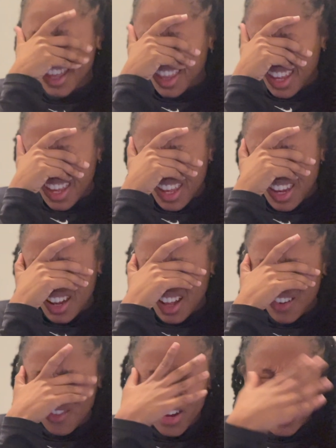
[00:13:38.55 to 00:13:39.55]
Then
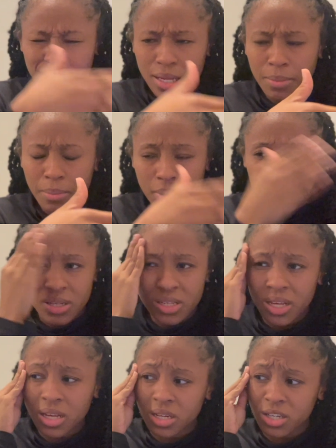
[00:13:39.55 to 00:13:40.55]
I read something and it
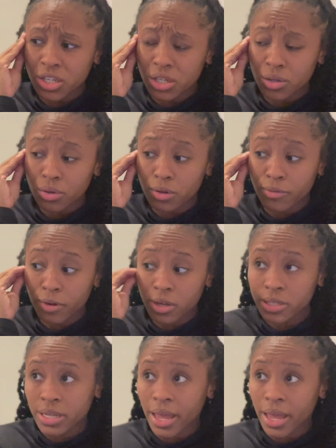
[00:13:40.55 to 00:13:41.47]
said chill the frosting